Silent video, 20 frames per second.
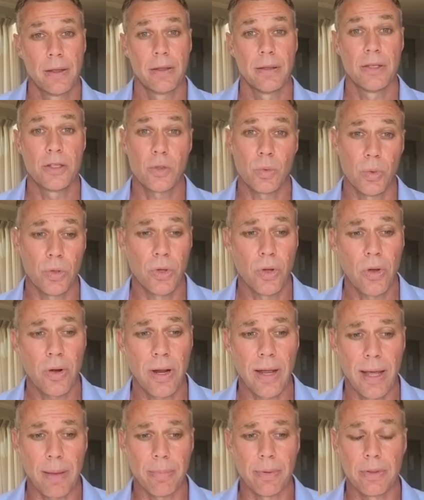This will
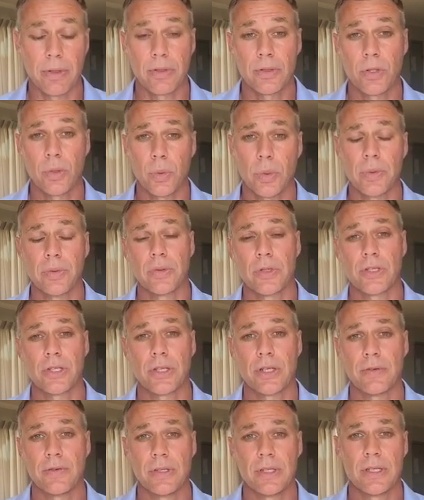not happen until we
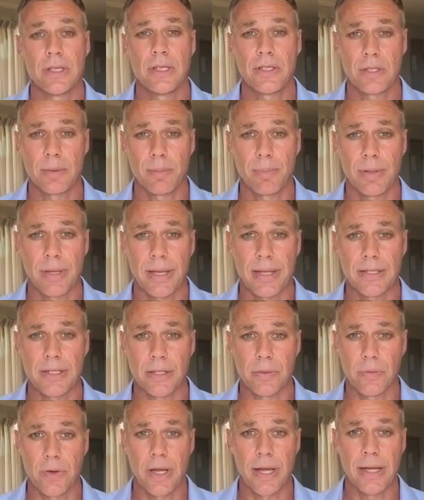receive a decent
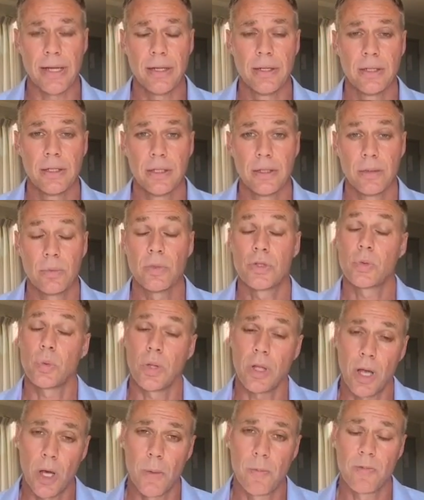planting rain, which
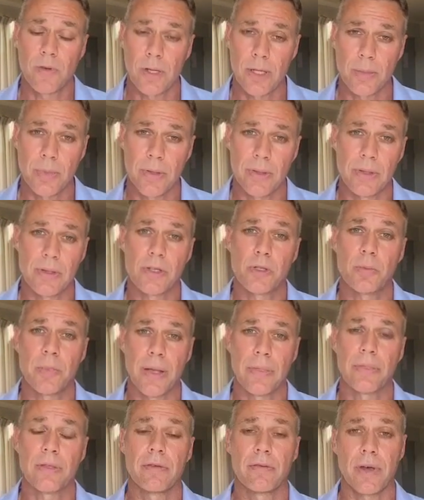will hopefully be this
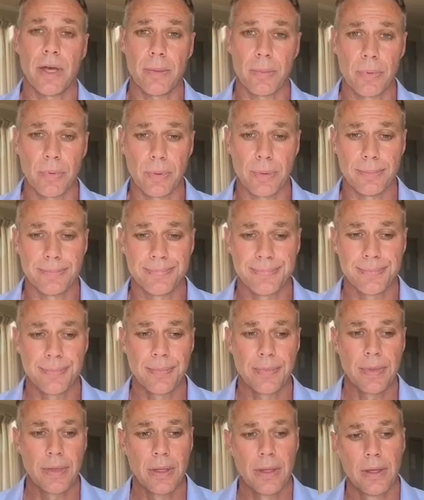month of April.
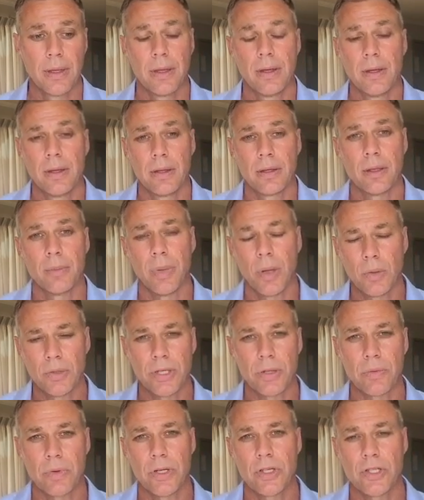The
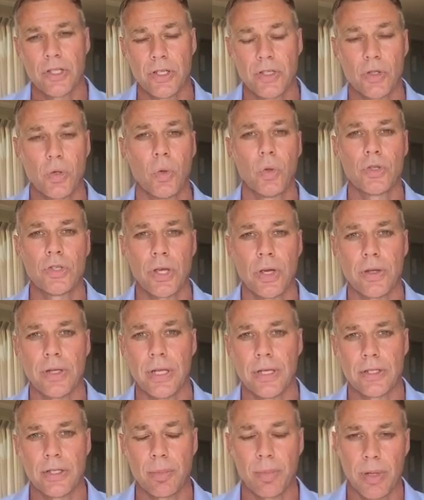Baltic region is also
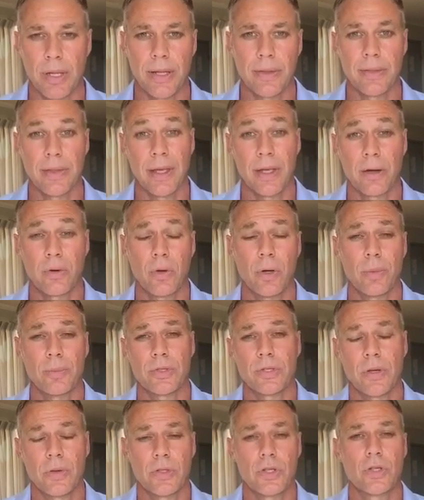yet to plant their
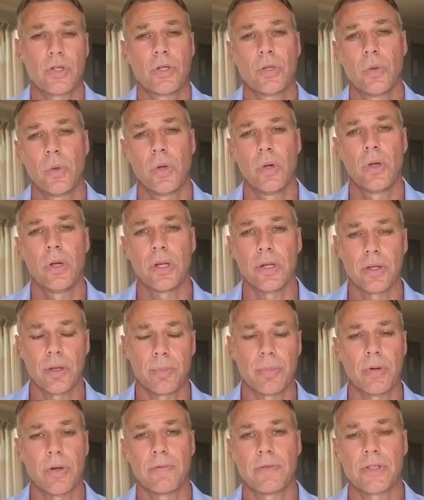crop, so it's too early to
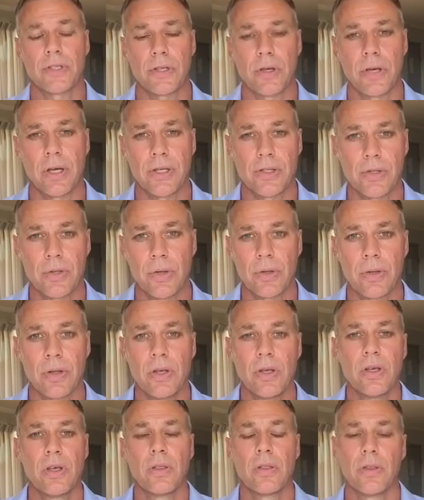prophesise on
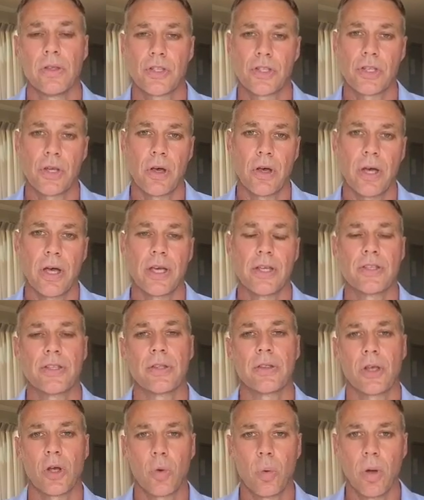the size
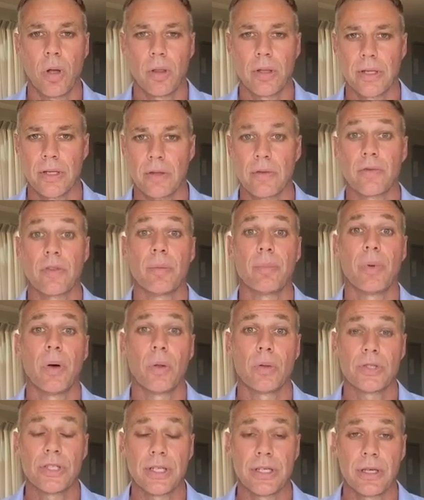and the quality of the
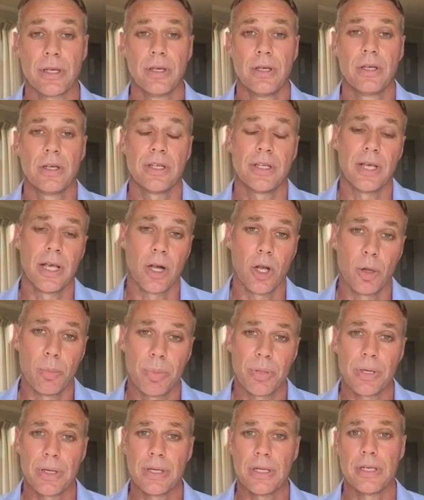Baltic yellow
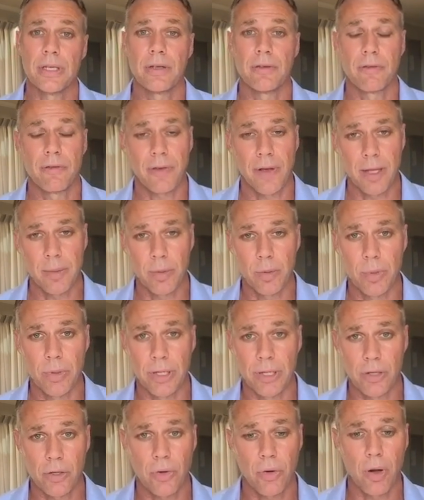pea and faba
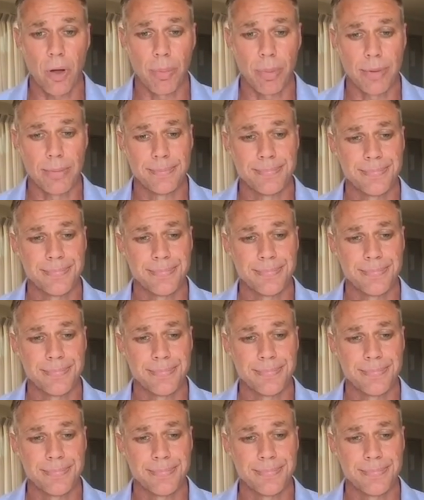bean crop.